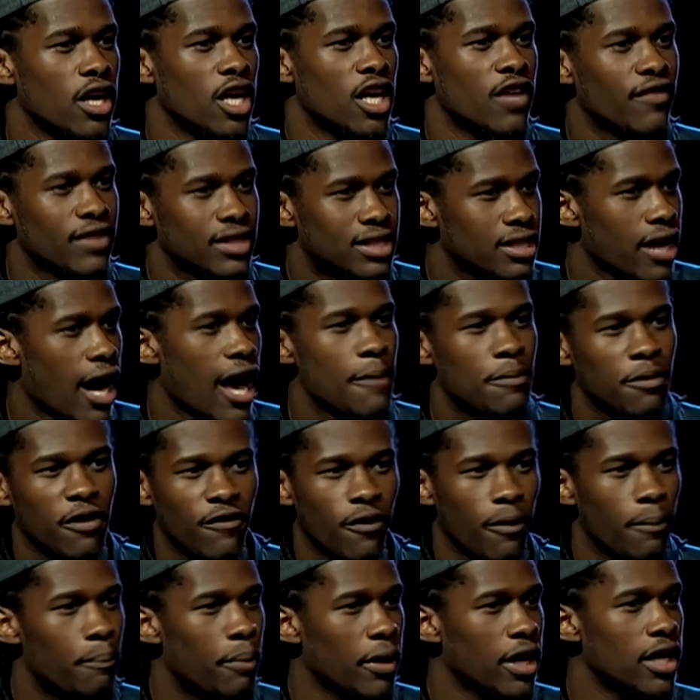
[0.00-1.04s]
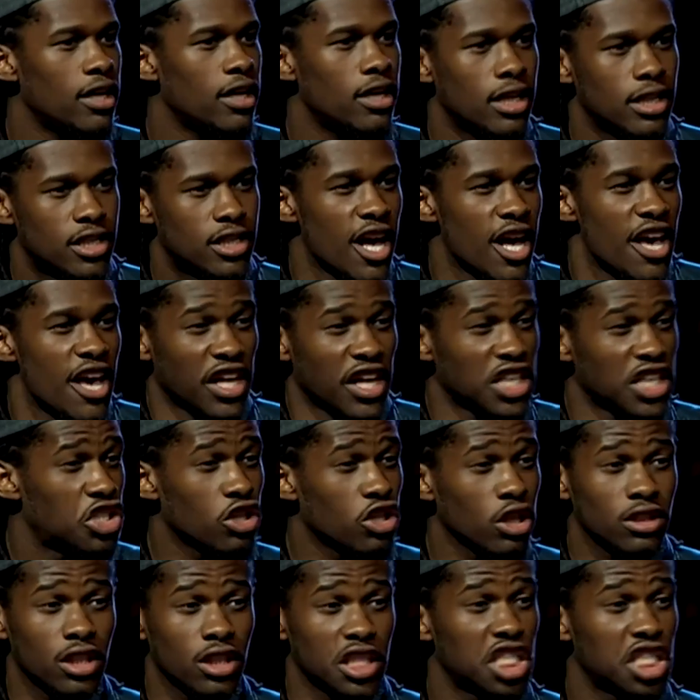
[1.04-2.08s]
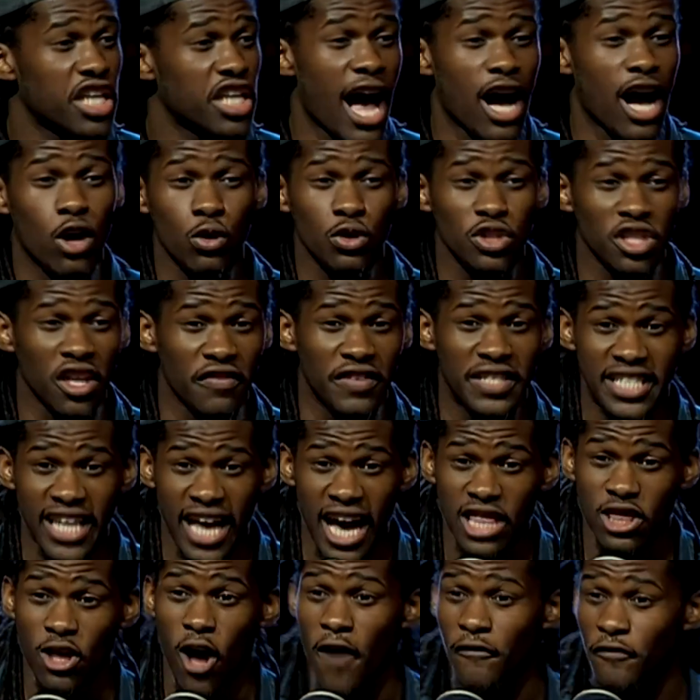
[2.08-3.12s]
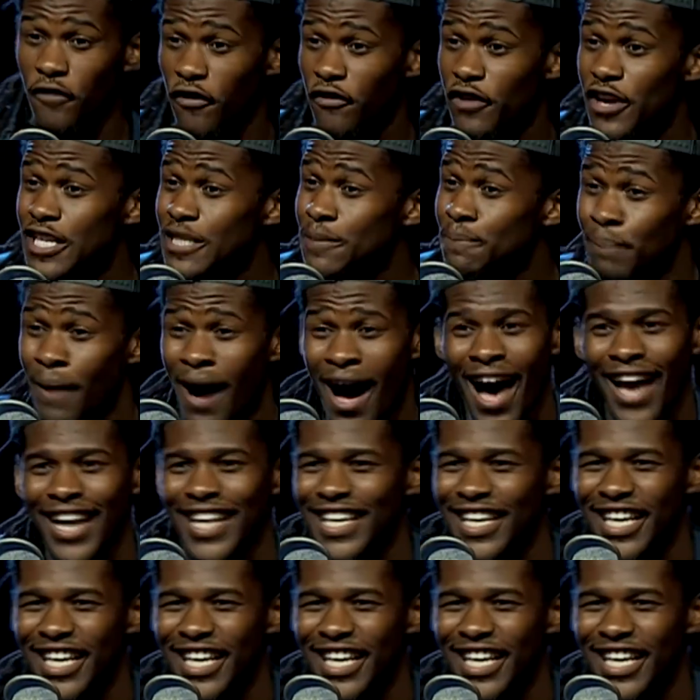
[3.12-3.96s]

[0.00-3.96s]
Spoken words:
and the type of abundance that shook the shackles of death off of his body.